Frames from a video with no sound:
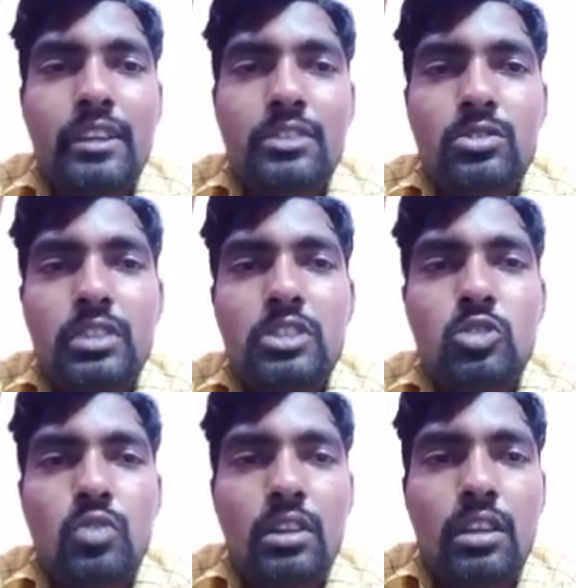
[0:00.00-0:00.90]
So next
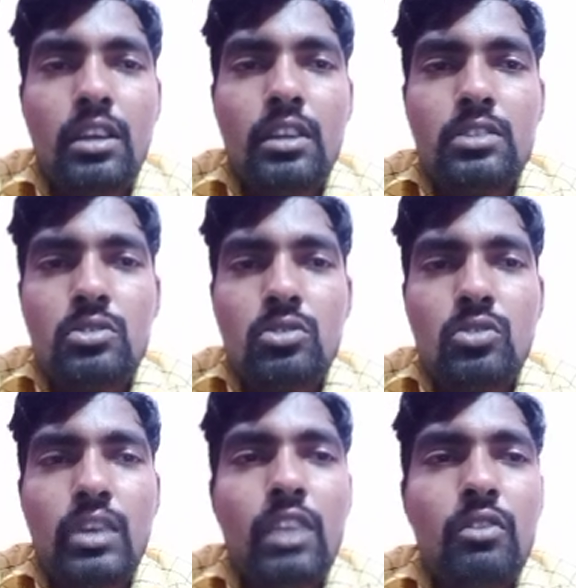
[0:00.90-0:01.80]
one, so
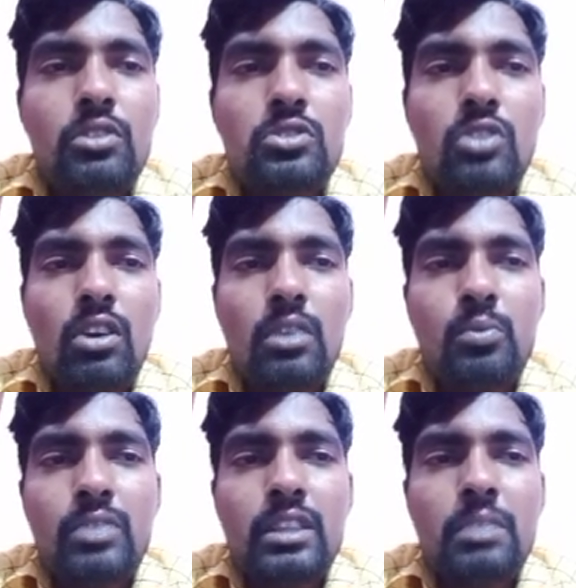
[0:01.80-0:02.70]
L waves are
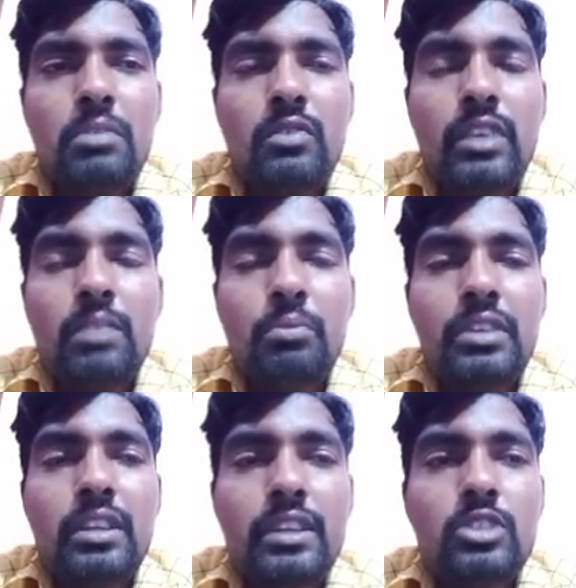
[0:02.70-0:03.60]
nothing but when P
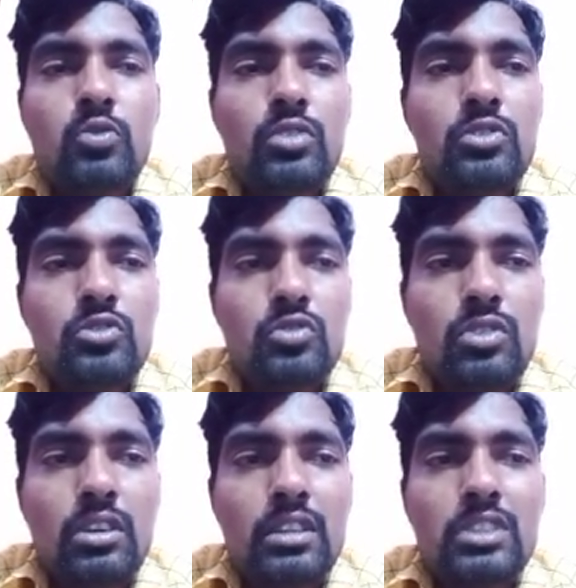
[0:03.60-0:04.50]
and S waves
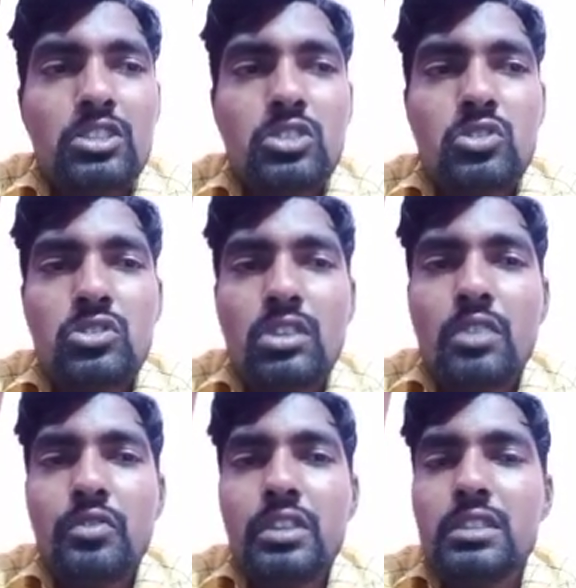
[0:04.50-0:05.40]
reaches the
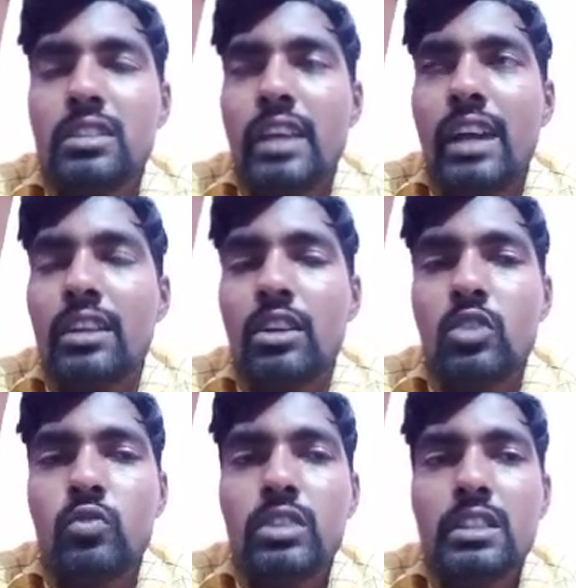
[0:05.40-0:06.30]
surface, they are
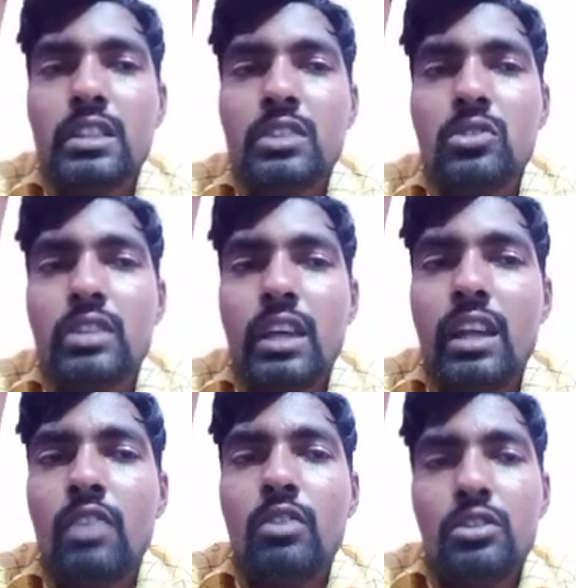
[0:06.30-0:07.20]
converted into the
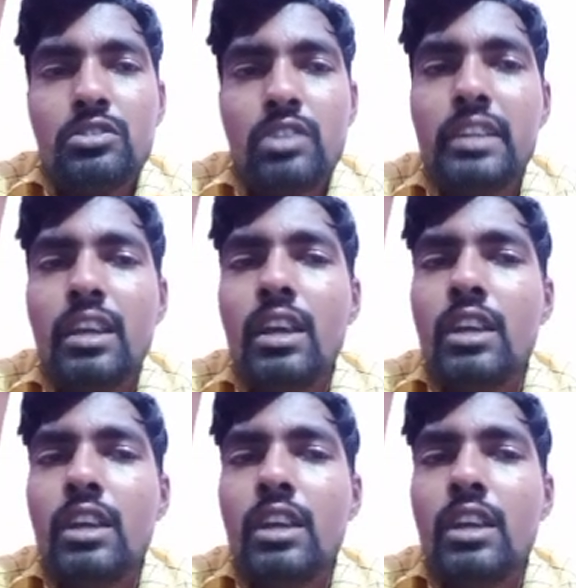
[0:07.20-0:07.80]
L waves, right?